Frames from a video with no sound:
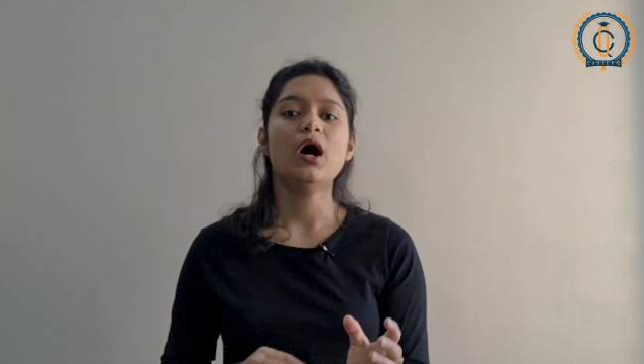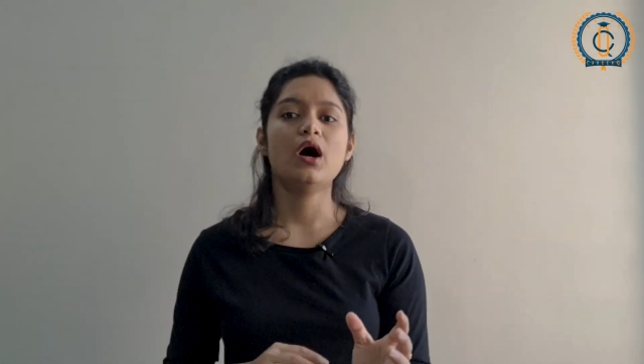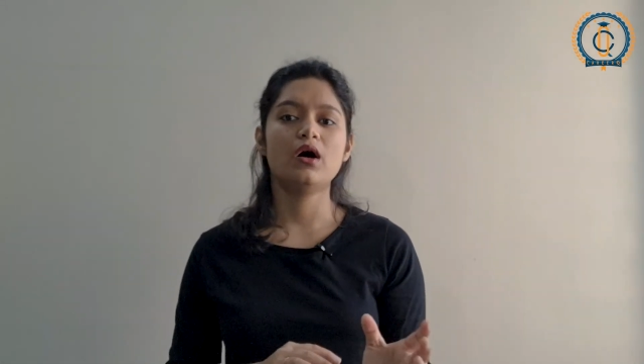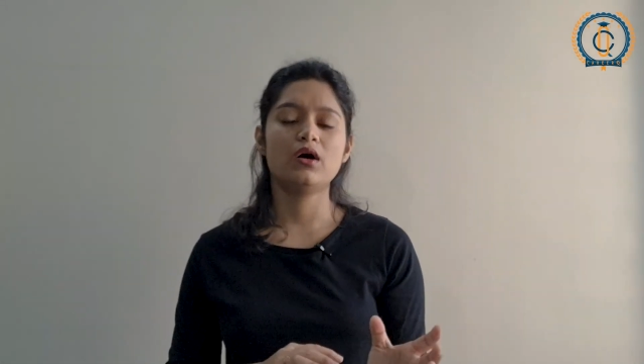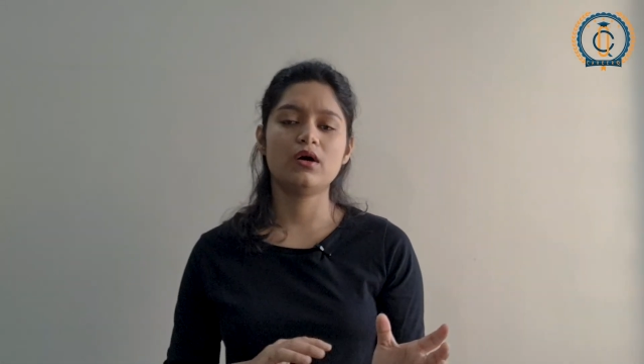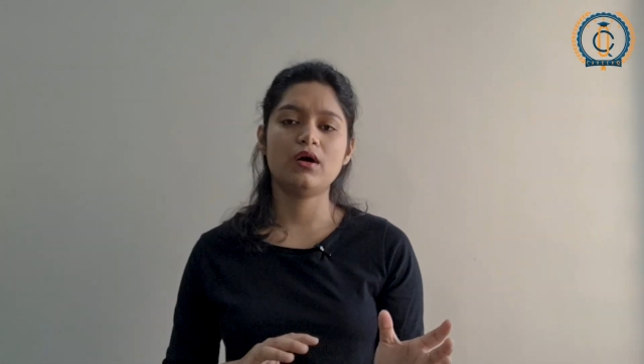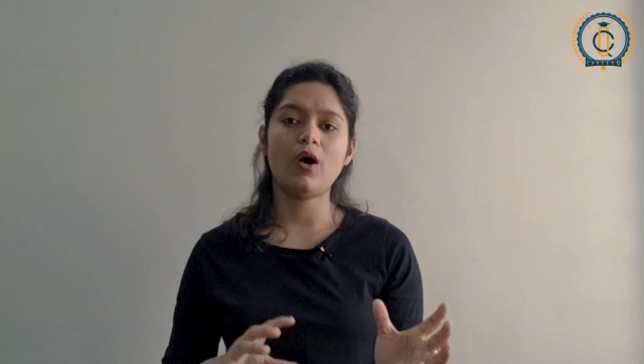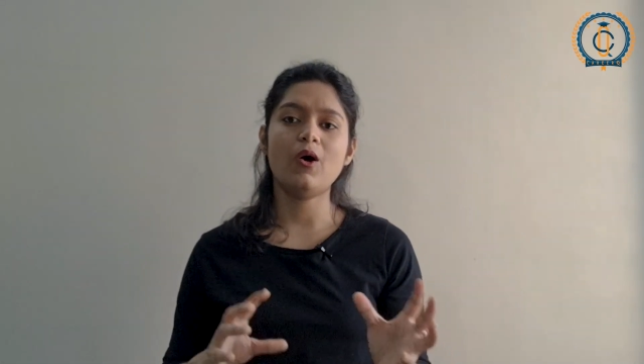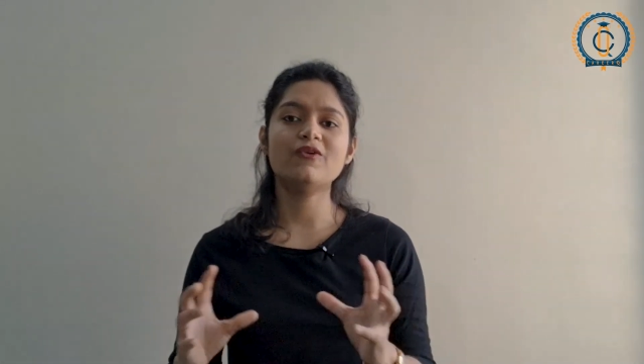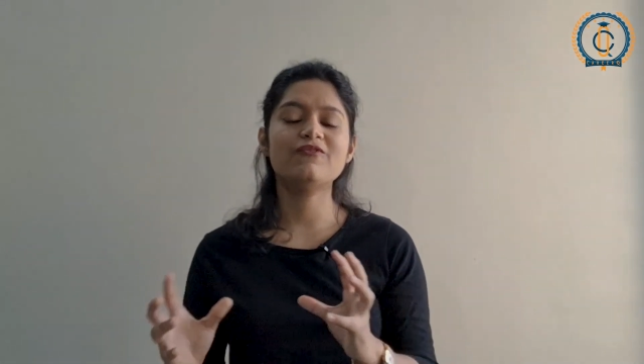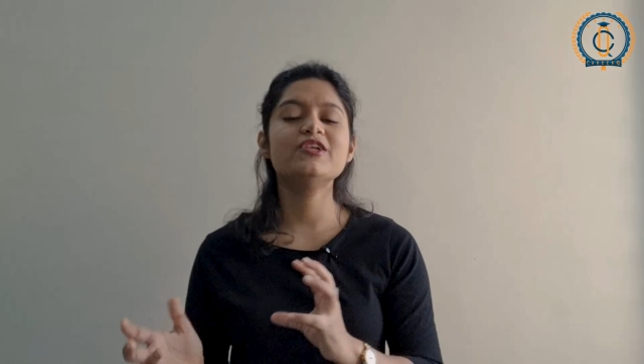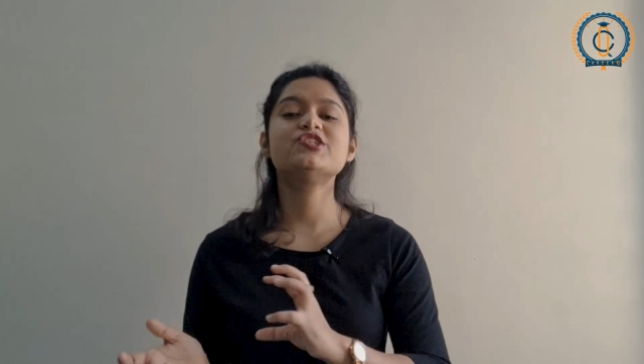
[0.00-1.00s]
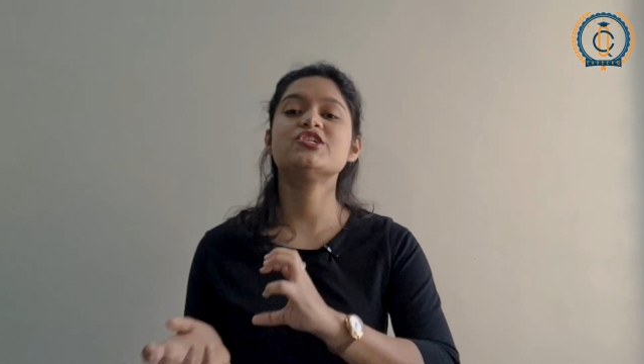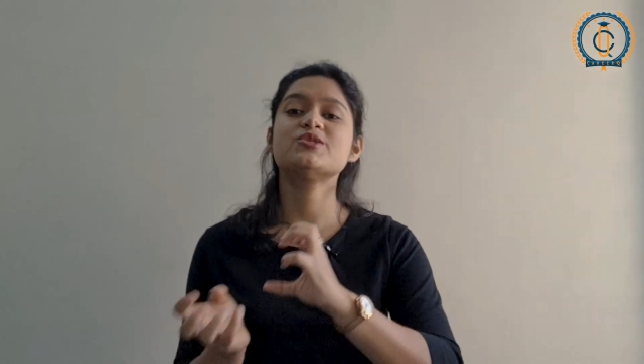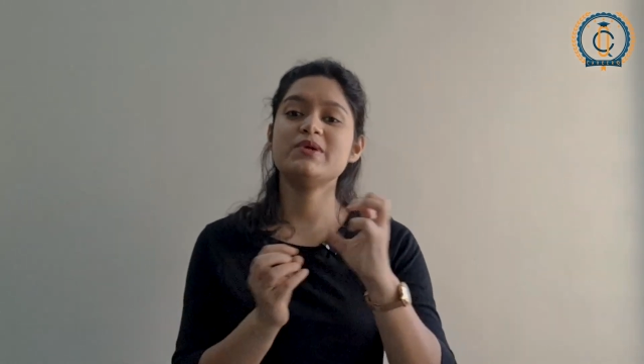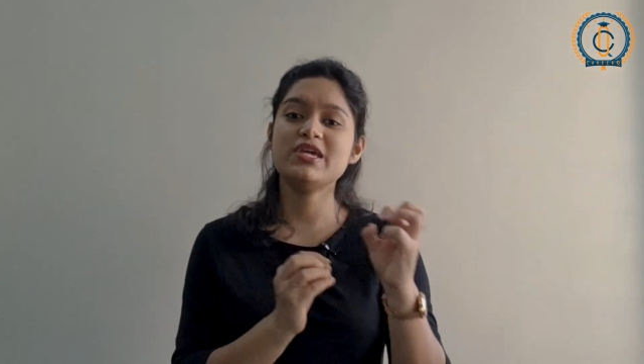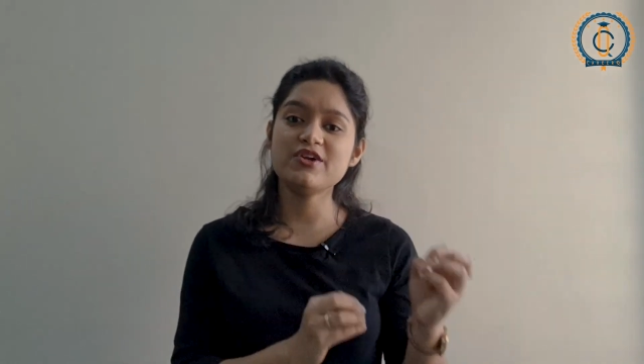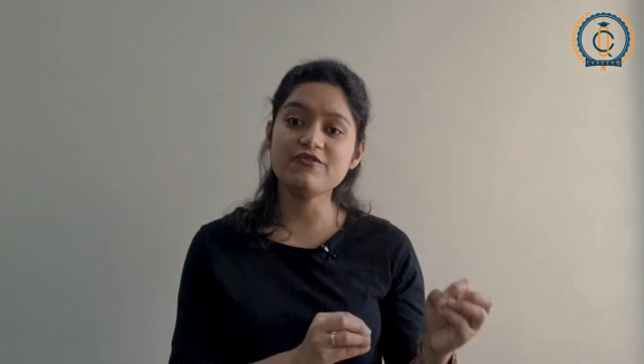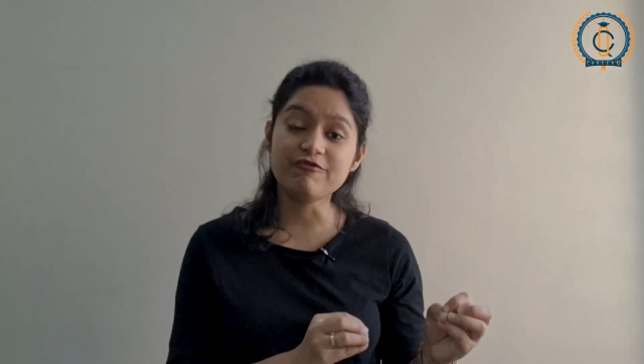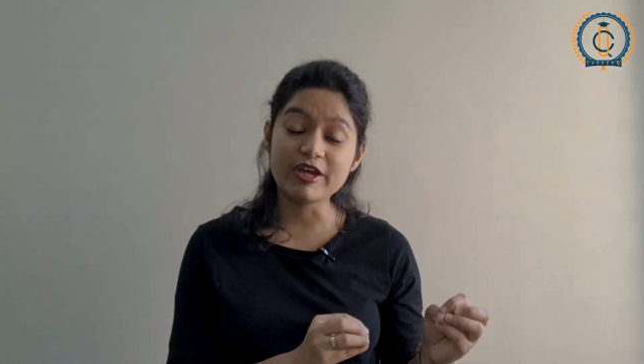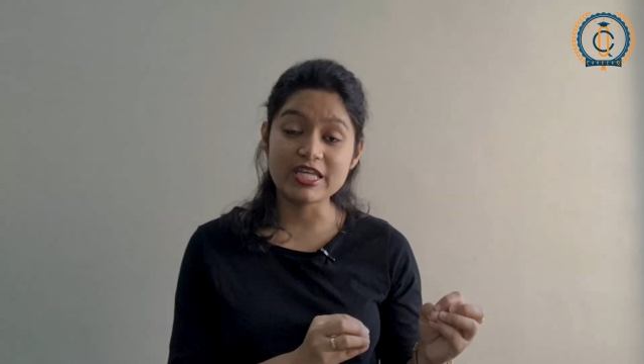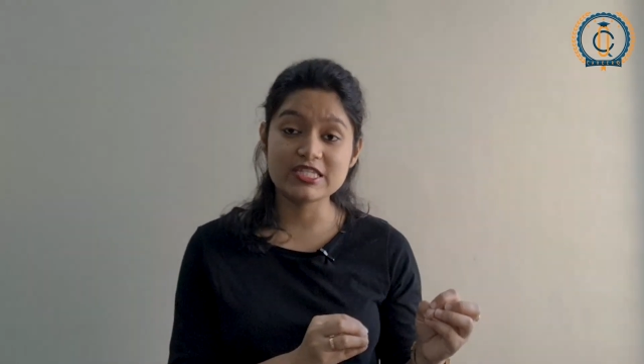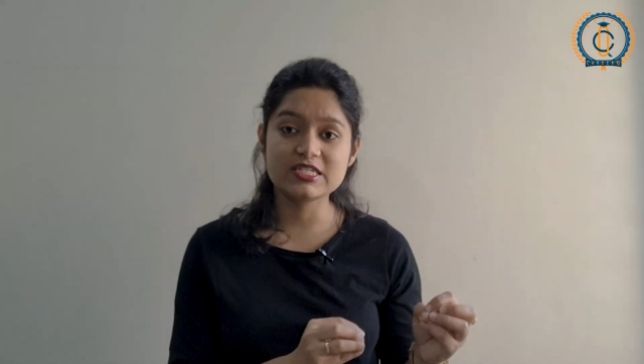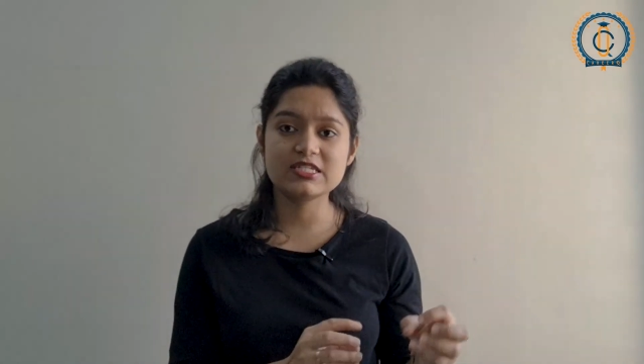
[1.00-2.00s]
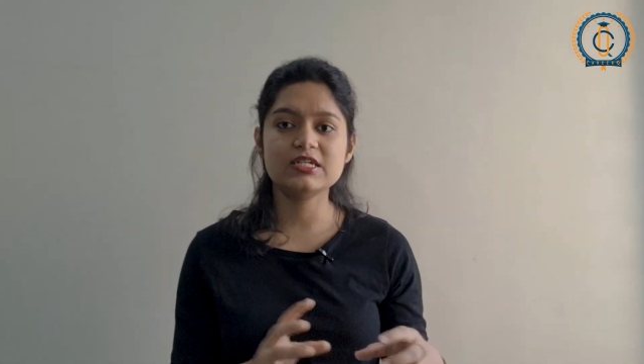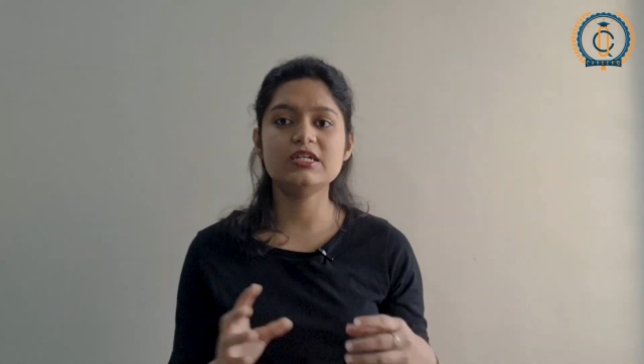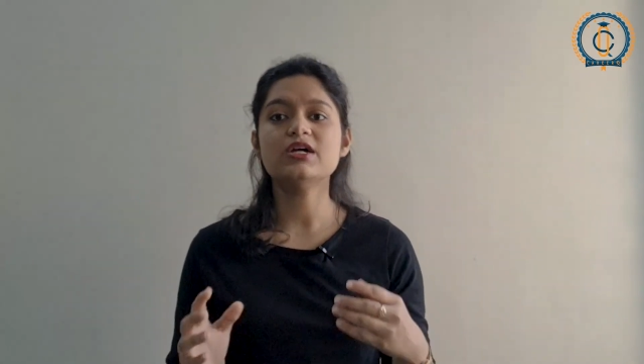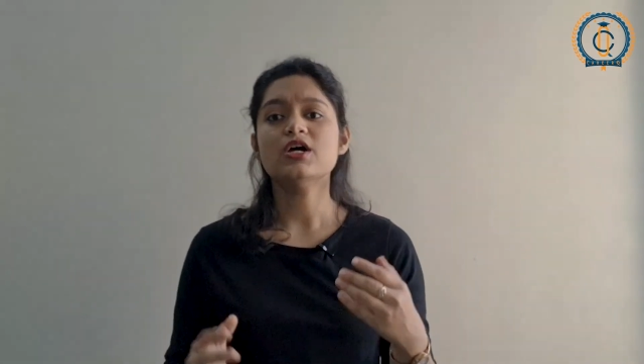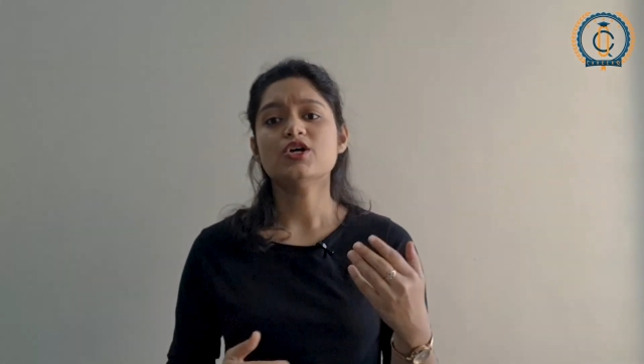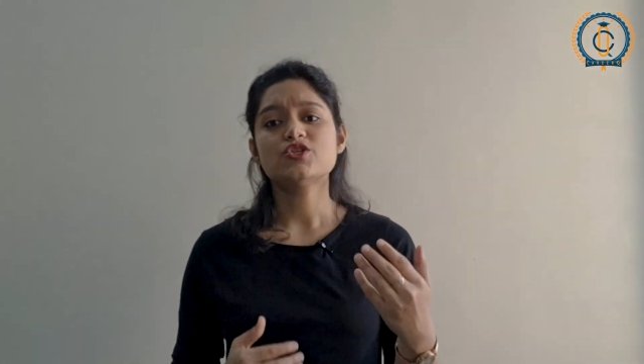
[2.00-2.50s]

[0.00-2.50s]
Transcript: uh, or which is being wasted